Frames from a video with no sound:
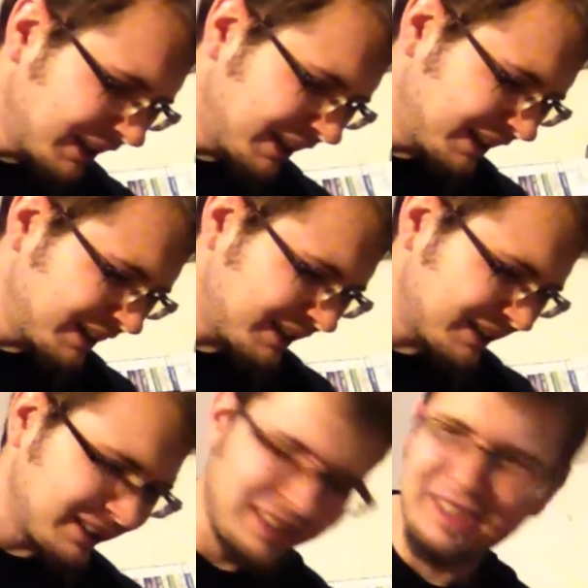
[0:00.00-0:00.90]
And I
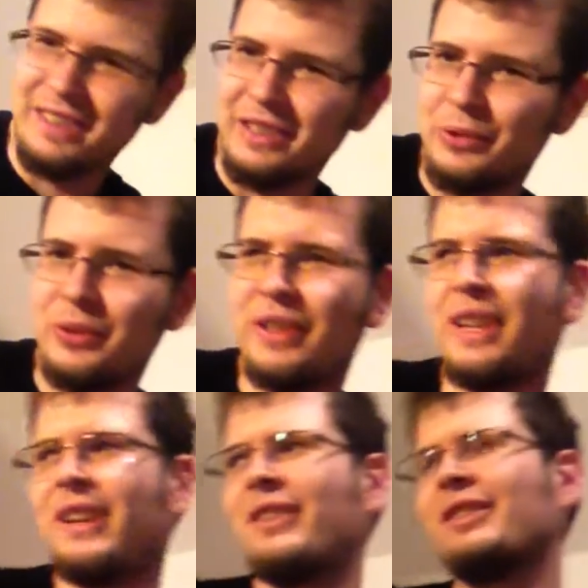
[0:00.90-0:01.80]
guess I'll get to this one now.